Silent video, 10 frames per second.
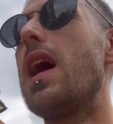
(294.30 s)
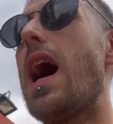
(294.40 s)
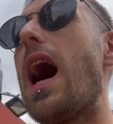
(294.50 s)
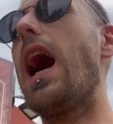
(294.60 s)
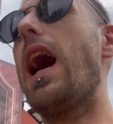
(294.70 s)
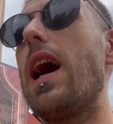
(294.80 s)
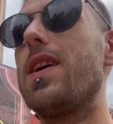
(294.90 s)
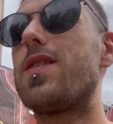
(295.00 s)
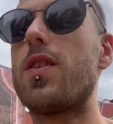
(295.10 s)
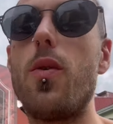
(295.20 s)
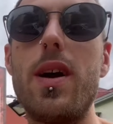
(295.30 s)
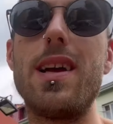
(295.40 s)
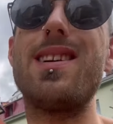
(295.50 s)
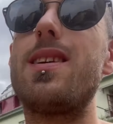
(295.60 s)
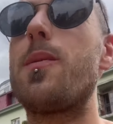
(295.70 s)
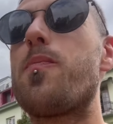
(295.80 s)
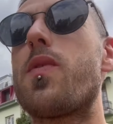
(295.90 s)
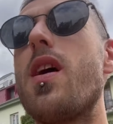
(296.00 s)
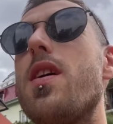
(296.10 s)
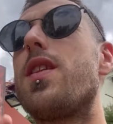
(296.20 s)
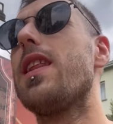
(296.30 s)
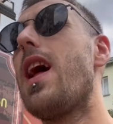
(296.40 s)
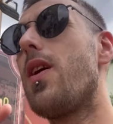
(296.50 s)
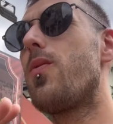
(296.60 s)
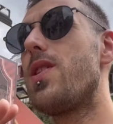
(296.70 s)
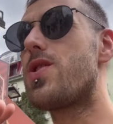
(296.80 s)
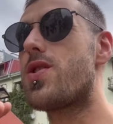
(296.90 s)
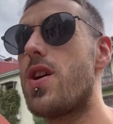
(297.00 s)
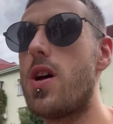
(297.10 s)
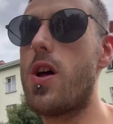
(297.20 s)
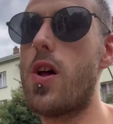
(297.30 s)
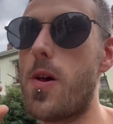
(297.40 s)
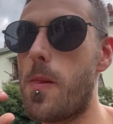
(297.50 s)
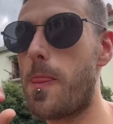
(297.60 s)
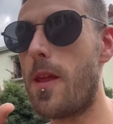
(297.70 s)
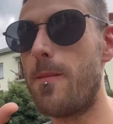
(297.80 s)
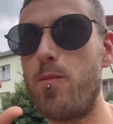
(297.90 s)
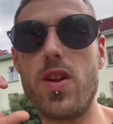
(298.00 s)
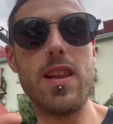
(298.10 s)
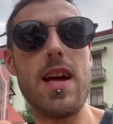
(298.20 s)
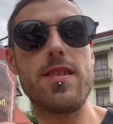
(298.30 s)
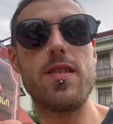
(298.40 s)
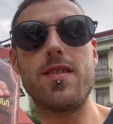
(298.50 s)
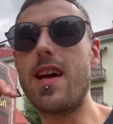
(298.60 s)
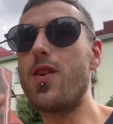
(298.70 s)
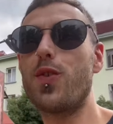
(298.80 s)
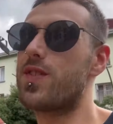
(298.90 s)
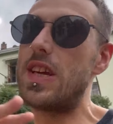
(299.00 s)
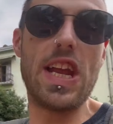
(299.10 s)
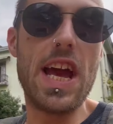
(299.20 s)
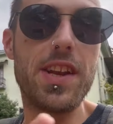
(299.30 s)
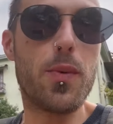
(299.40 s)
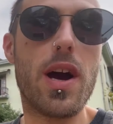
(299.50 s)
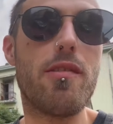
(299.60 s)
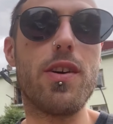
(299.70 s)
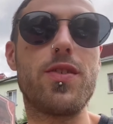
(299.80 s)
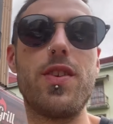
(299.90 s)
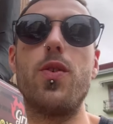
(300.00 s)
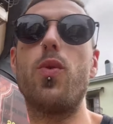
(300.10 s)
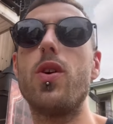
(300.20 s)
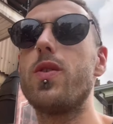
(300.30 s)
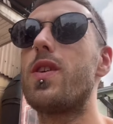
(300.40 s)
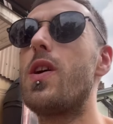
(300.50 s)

And so the language, the the letters they're not seeing anywhere else in the world.